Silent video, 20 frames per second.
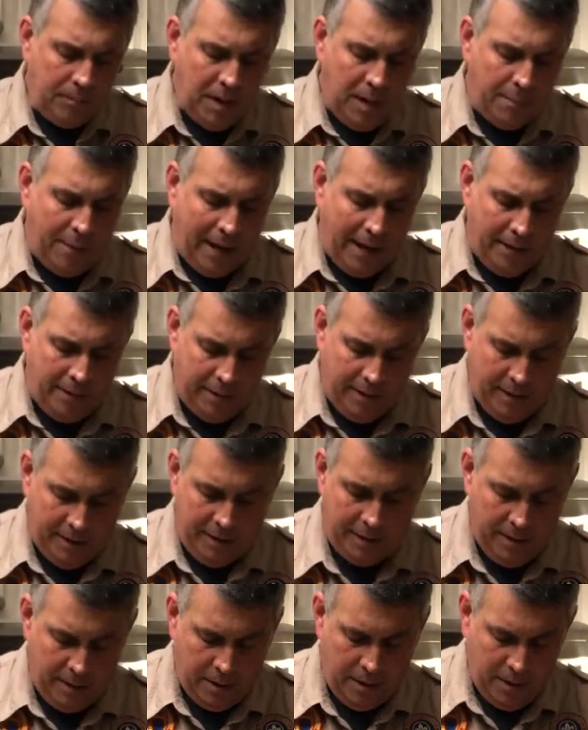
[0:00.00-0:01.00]
about
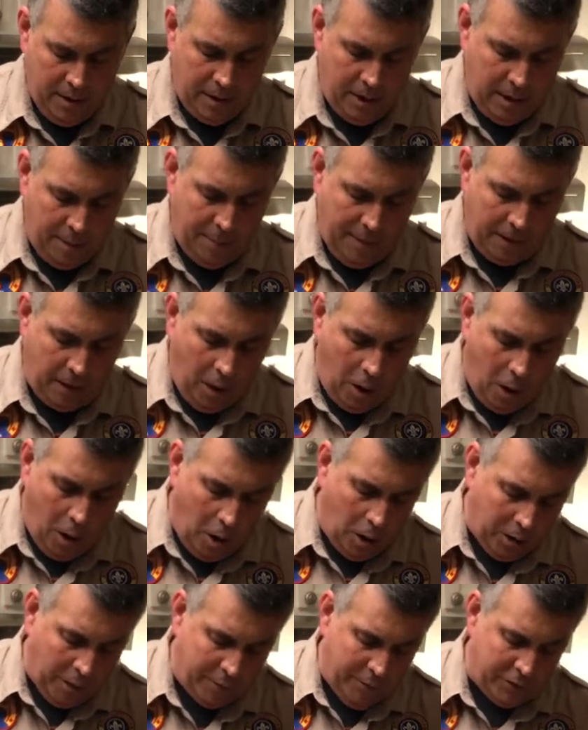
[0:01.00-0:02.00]

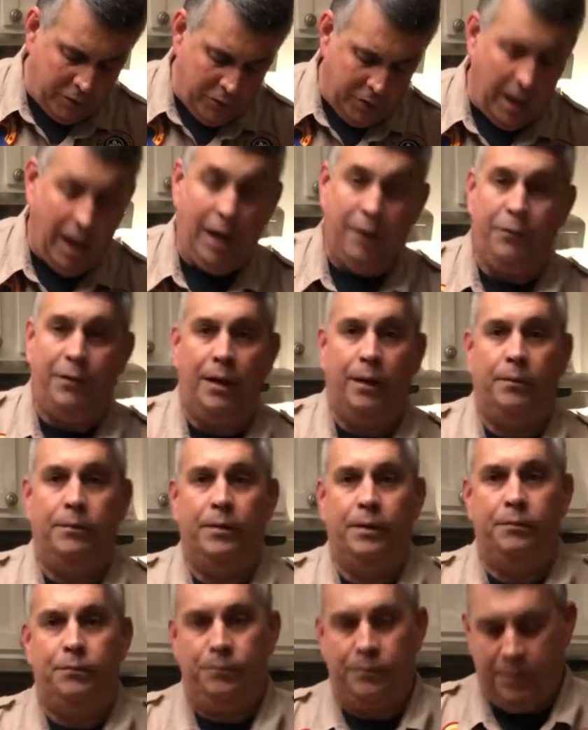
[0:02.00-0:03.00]
all of the stuff
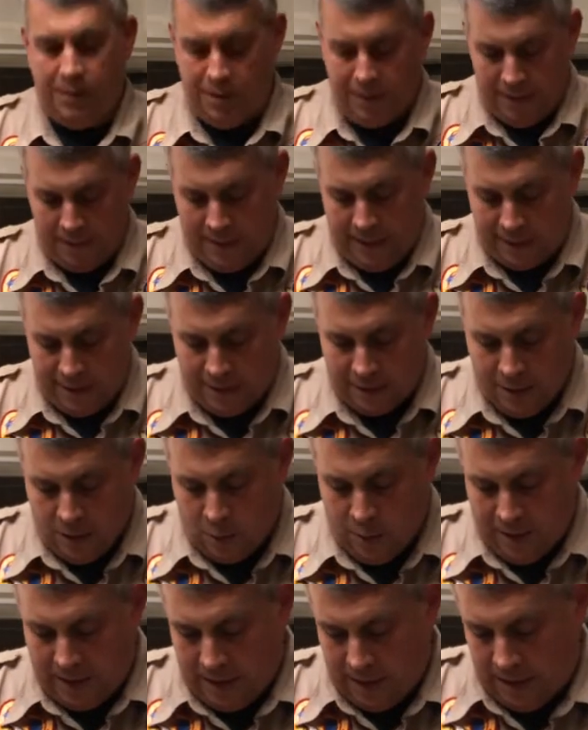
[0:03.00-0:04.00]
and that can
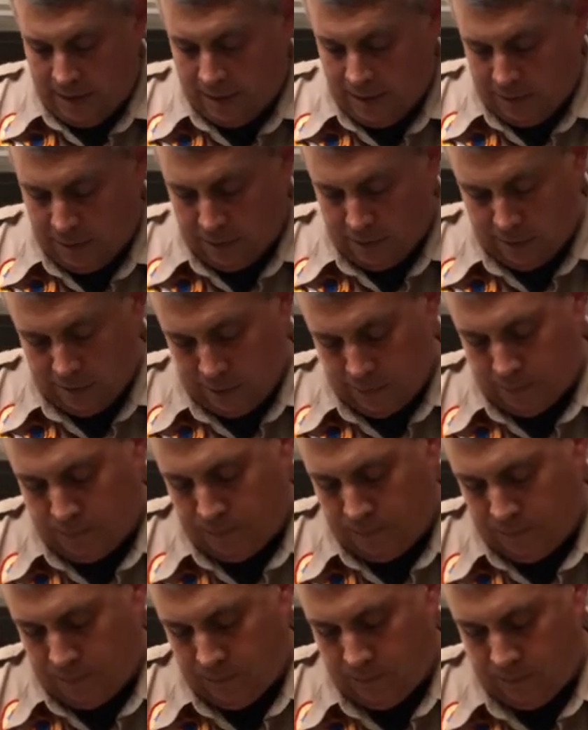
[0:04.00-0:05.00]
go in here, and
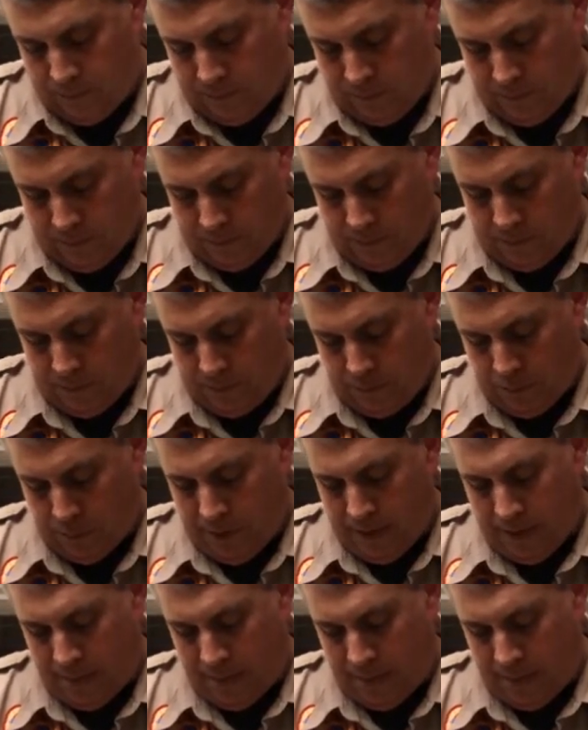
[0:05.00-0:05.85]
you'll be